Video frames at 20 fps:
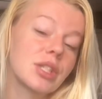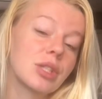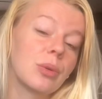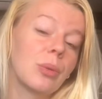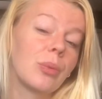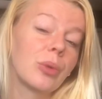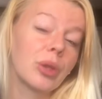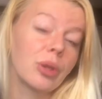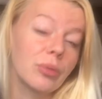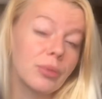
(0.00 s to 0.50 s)
the
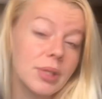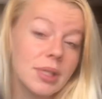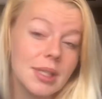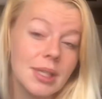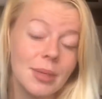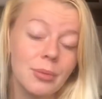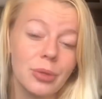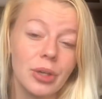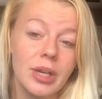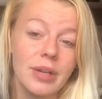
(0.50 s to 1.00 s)
real
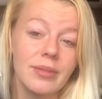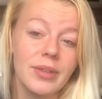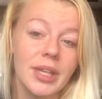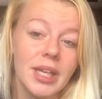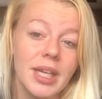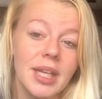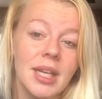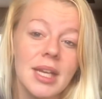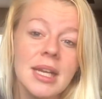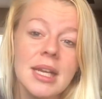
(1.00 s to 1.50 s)
reason I'm craving
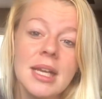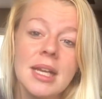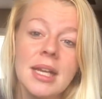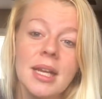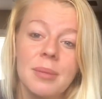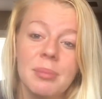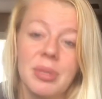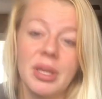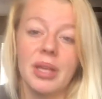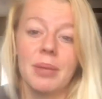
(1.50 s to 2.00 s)
it.
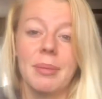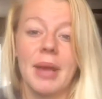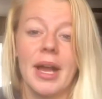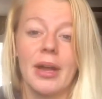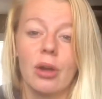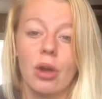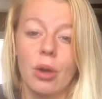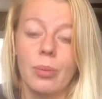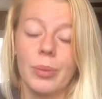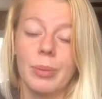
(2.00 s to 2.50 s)
Being
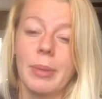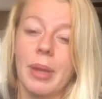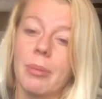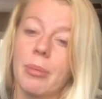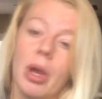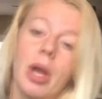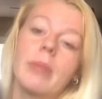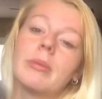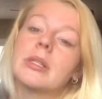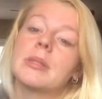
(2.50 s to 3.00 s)
back home with my
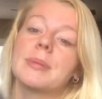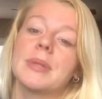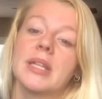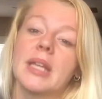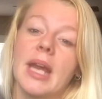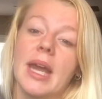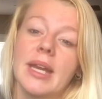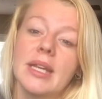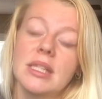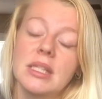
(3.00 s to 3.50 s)
mom has been
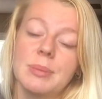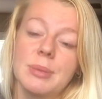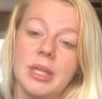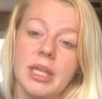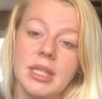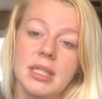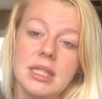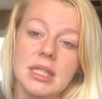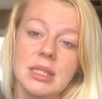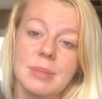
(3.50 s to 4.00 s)
nice
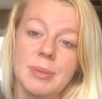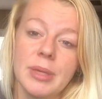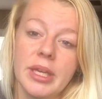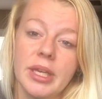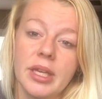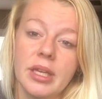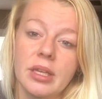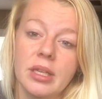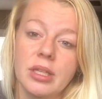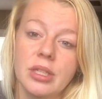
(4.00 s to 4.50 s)
because
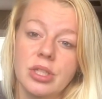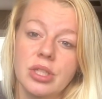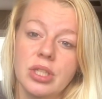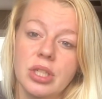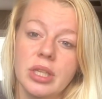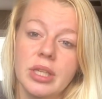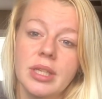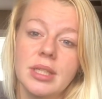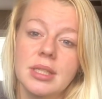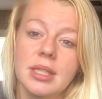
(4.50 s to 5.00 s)

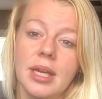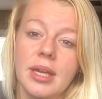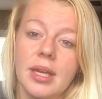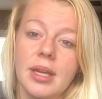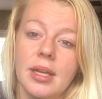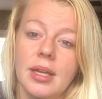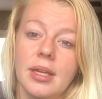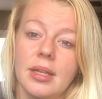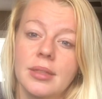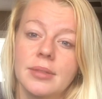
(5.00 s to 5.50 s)
she is
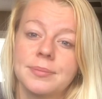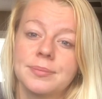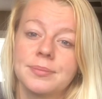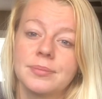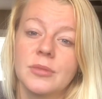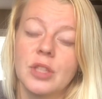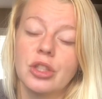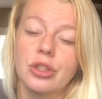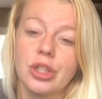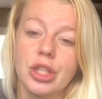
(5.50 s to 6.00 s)
a
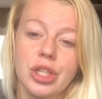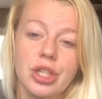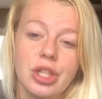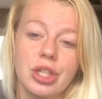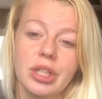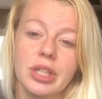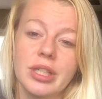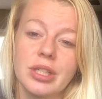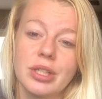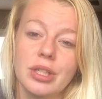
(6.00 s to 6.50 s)

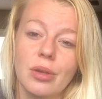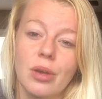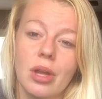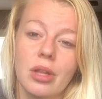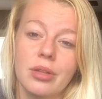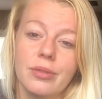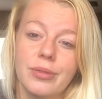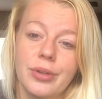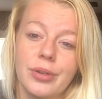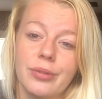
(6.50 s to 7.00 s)
nutritionalist. So
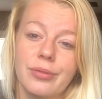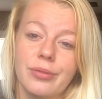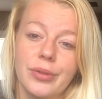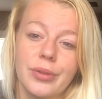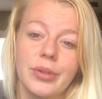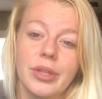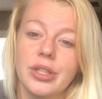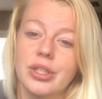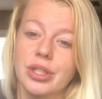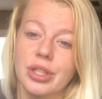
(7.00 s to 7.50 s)
all of her
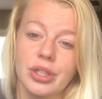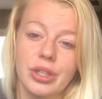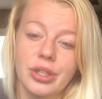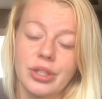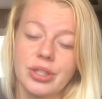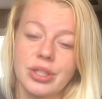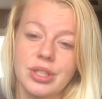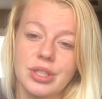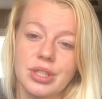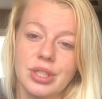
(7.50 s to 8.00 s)
food that she
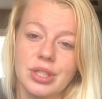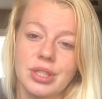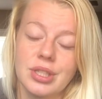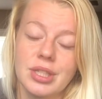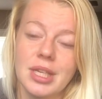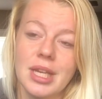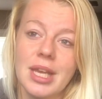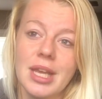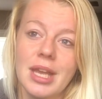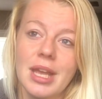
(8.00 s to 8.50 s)
cooks is
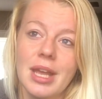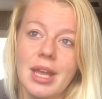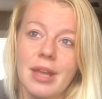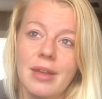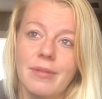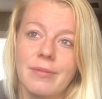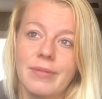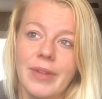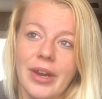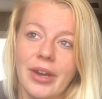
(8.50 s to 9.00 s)
just
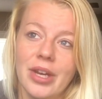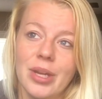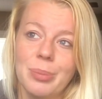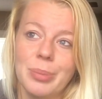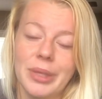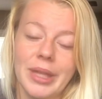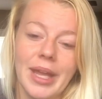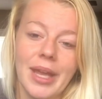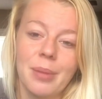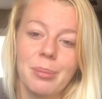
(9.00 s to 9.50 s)
very
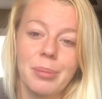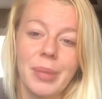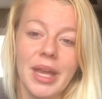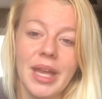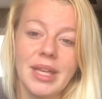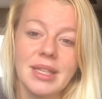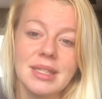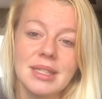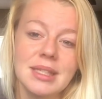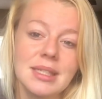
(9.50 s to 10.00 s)

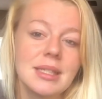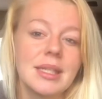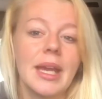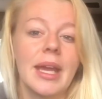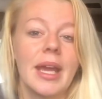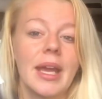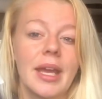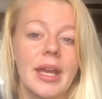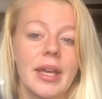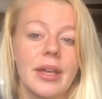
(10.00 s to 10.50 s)
plant-based
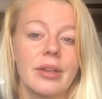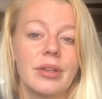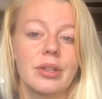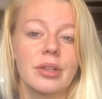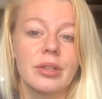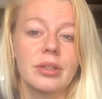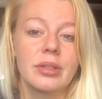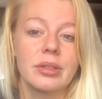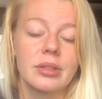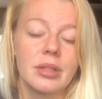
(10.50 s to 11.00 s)

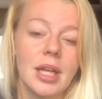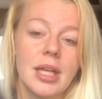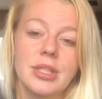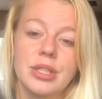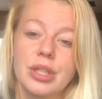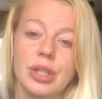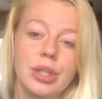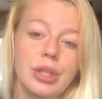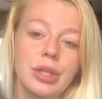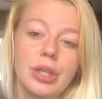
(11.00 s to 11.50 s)
and
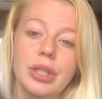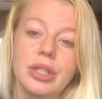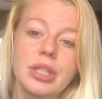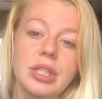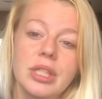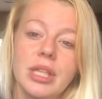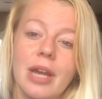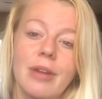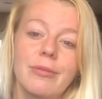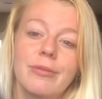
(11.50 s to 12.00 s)
lots of good
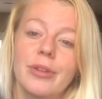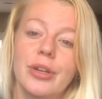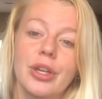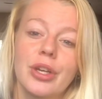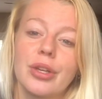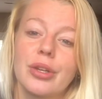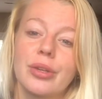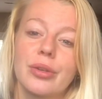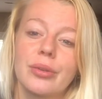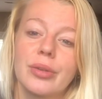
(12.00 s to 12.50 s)
stuff for
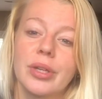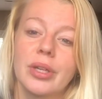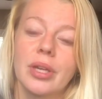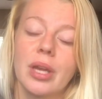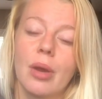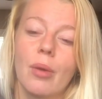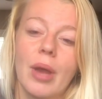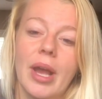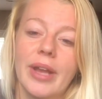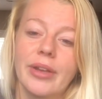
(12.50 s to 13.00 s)
you and
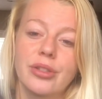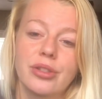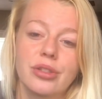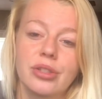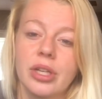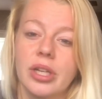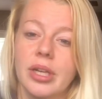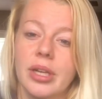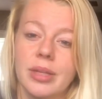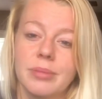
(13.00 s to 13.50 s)
no
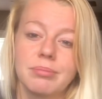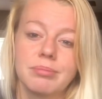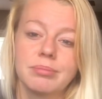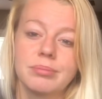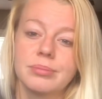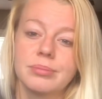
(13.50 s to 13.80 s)
extra